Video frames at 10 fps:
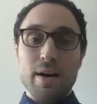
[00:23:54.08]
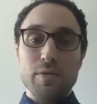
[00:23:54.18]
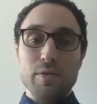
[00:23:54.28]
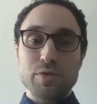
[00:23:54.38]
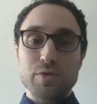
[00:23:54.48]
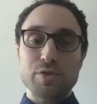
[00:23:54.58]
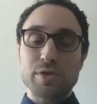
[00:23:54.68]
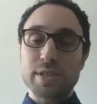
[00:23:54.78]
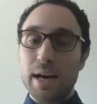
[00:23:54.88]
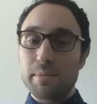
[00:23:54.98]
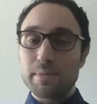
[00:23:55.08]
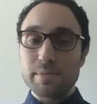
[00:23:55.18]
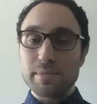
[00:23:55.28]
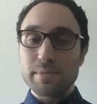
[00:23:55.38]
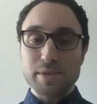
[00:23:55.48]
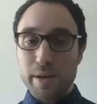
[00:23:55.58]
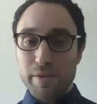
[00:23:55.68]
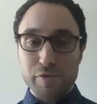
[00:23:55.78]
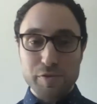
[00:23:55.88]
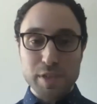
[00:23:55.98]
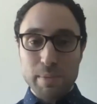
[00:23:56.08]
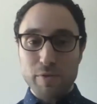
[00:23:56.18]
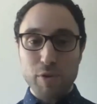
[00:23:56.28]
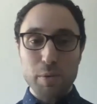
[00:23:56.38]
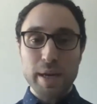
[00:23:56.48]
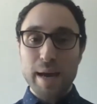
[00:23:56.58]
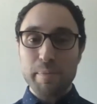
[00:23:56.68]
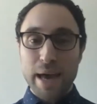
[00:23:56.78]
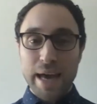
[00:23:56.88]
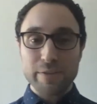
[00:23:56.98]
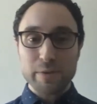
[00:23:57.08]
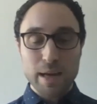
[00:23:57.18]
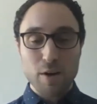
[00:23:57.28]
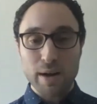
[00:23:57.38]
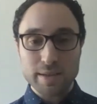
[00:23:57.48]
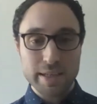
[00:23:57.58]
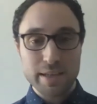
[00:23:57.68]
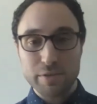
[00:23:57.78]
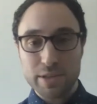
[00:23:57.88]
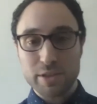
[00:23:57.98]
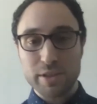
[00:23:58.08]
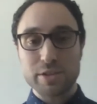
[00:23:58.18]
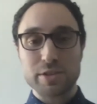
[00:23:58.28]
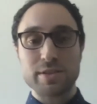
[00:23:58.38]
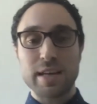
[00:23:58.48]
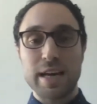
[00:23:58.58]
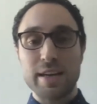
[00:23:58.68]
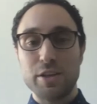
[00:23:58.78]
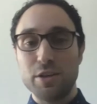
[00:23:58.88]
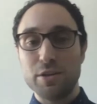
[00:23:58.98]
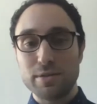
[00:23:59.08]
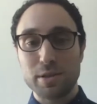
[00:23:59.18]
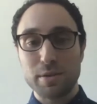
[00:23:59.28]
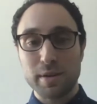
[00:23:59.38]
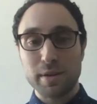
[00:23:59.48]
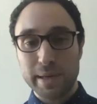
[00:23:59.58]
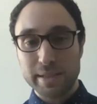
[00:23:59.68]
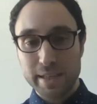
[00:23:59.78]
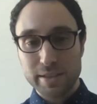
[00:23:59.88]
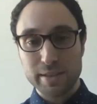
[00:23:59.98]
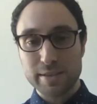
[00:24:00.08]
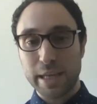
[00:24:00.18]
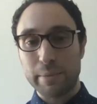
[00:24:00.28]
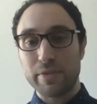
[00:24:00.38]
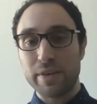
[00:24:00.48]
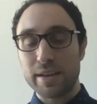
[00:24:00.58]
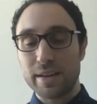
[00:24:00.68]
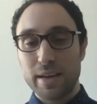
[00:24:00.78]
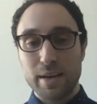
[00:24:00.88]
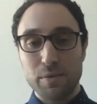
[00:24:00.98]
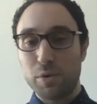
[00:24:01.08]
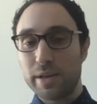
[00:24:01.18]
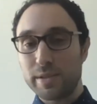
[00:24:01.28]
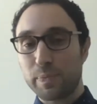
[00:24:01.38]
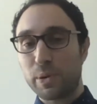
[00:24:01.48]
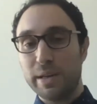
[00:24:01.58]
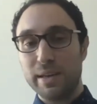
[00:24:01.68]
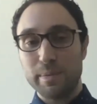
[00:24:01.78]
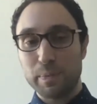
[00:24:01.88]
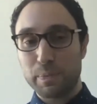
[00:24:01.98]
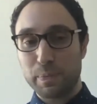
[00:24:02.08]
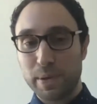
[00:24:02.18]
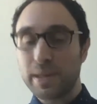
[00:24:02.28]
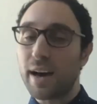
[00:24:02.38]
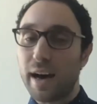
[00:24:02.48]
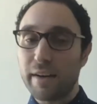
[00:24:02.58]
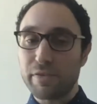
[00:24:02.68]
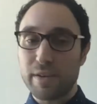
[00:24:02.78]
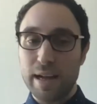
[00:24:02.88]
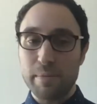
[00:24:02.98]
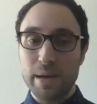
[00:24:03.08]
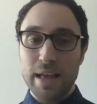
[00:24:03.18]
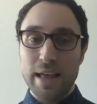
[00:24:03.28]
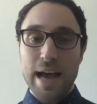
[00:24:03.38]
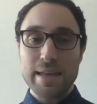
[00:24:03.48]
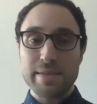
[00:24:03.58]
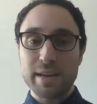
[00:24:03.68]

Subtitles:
Some of what we got back from that qualitative research kind of hewed to our expectations. Some of it was pretty off. I think